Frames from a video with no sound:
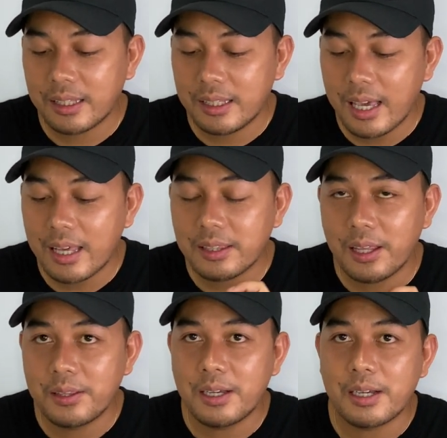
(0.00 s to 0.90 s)
get
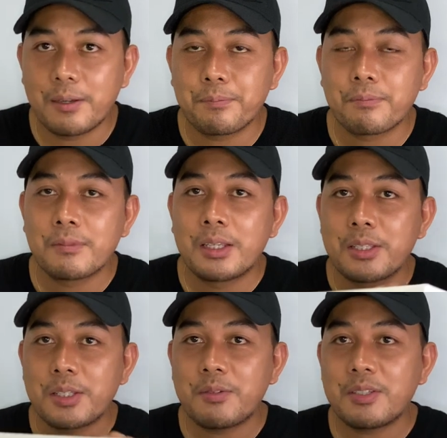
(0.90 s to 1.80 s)
the
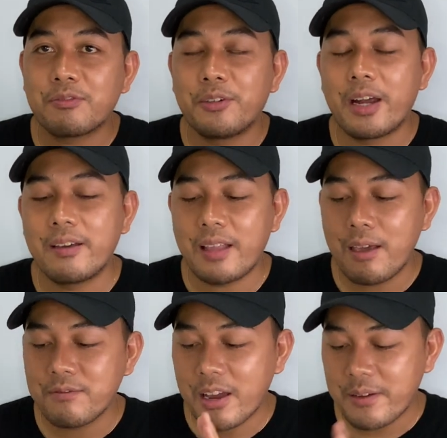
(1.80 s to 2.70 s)
Series 4, and I'm
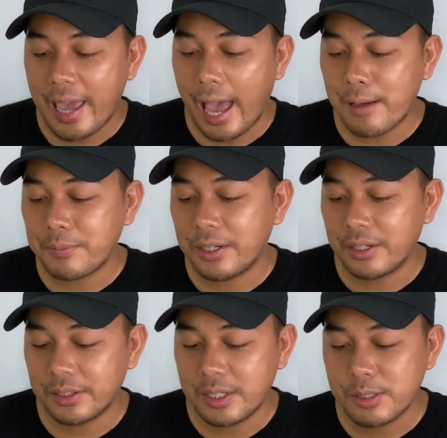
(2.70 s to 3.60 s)
very happy
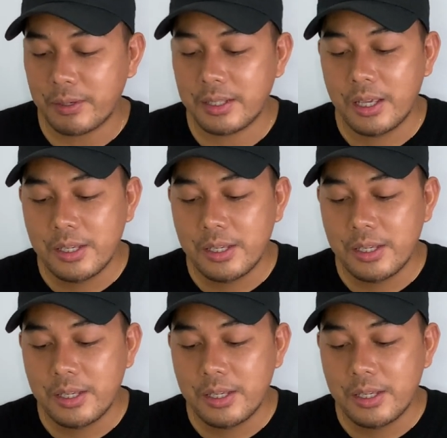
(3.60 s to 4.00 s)
on this one.